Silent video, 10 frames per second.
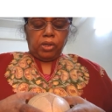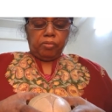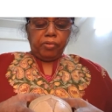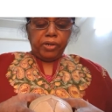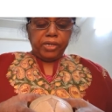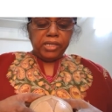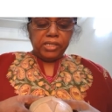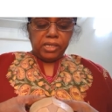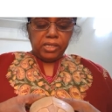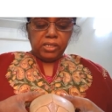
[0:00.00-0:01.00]

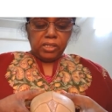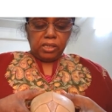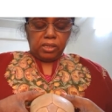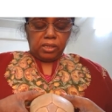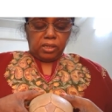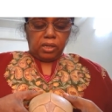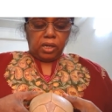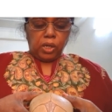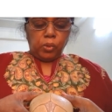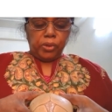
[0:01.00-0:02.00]
vertex is
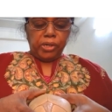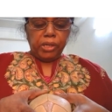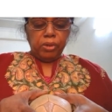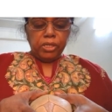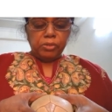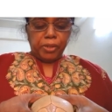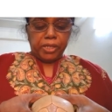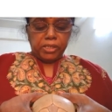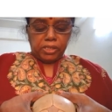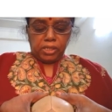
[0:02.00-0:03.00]
a quadrangular
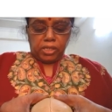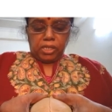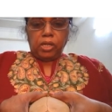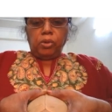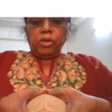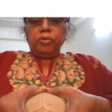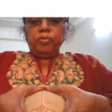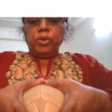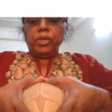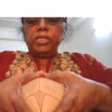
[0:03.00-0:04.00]
space. Now if
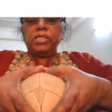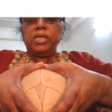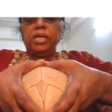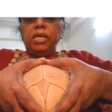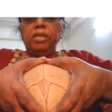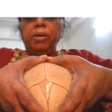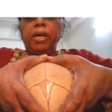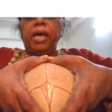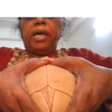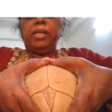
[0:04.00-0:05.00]
you can see in my
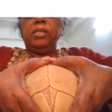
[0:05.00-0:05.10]
hand,